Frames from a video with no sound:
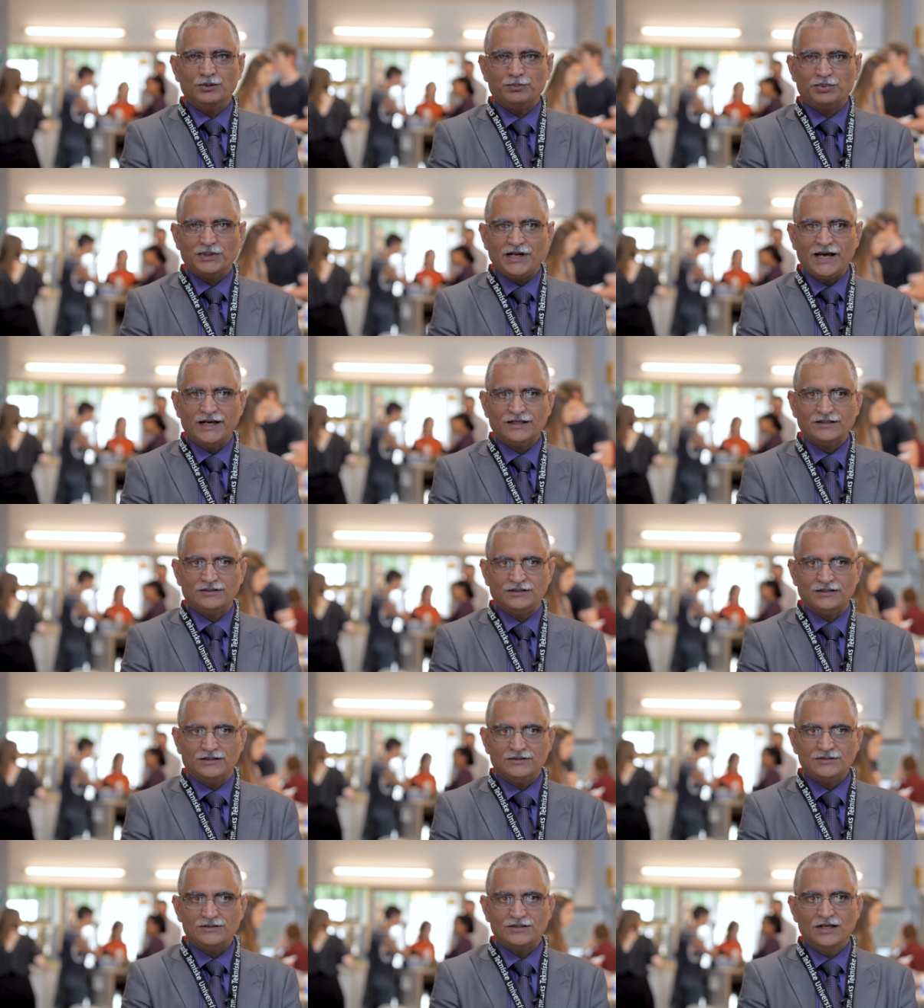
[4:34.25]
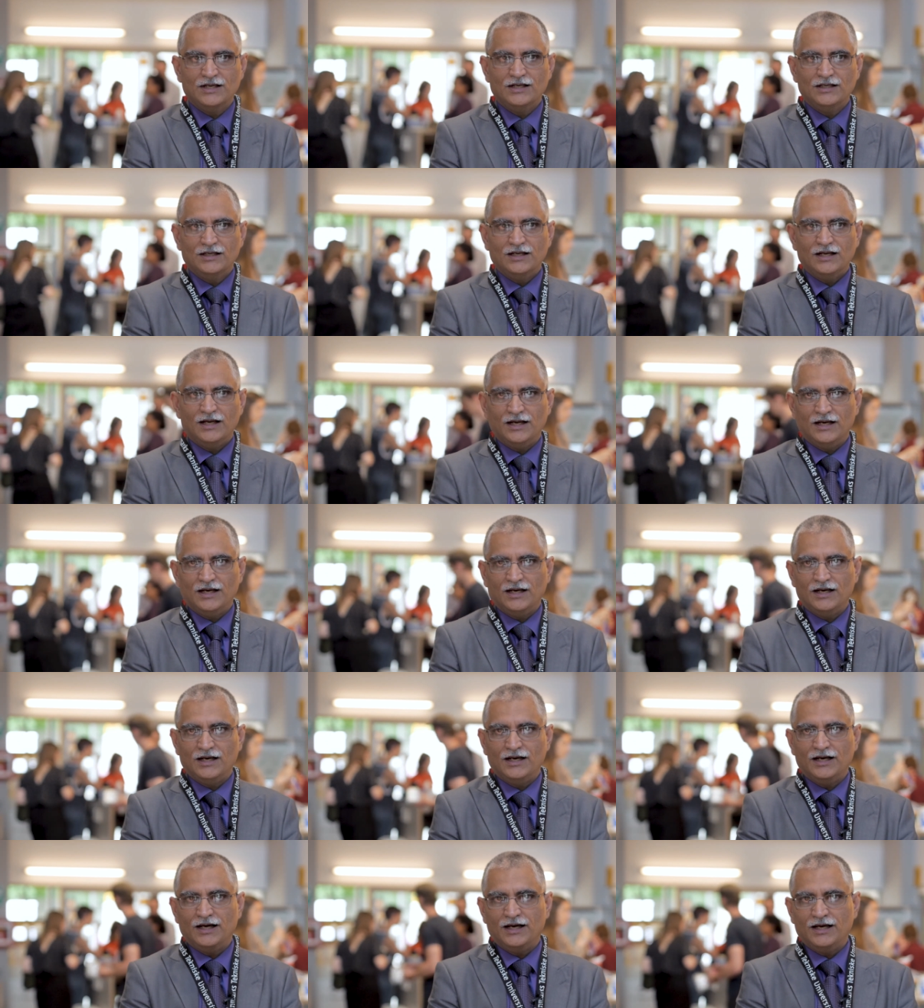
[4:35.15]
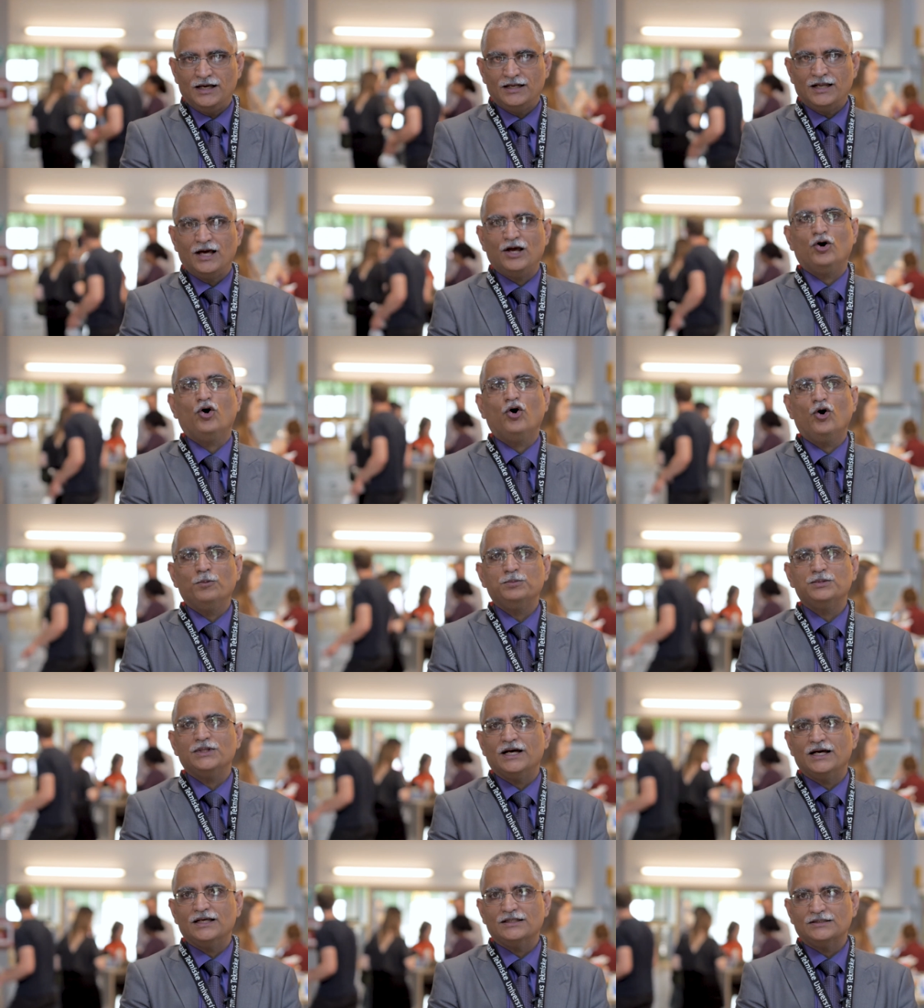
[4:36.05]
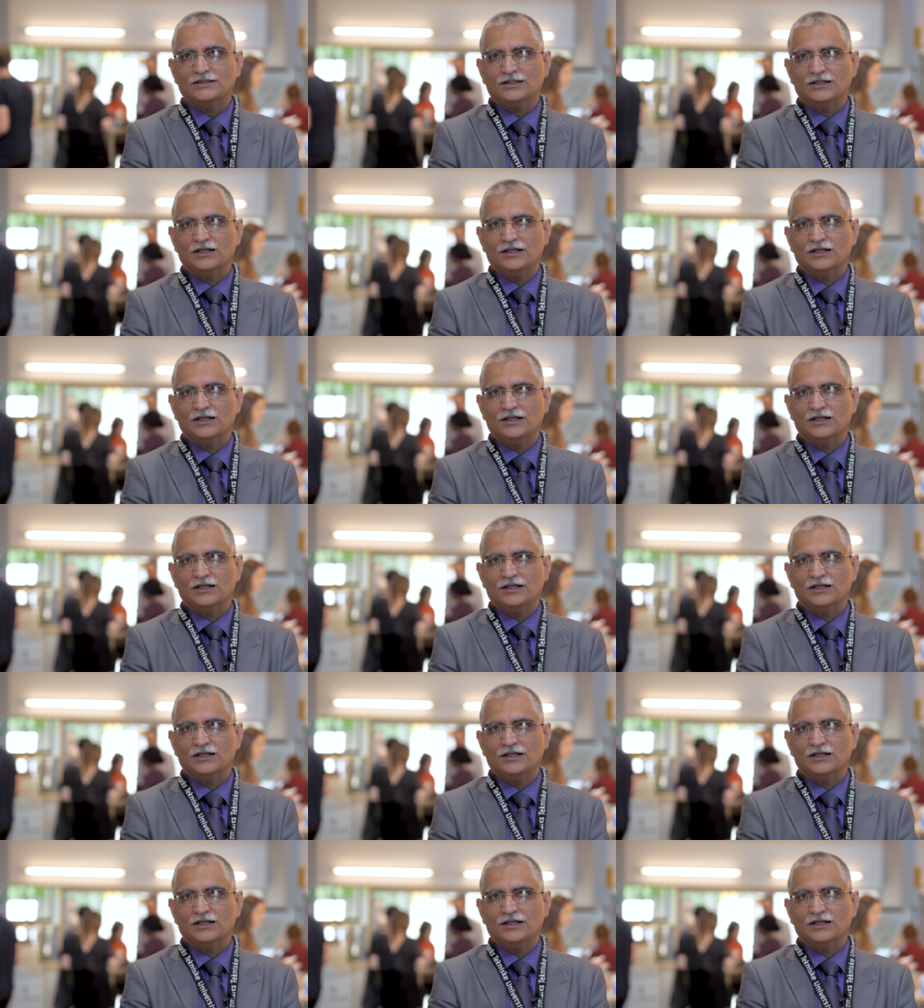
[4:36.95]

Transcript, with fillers: in practice, uh, and I hope that.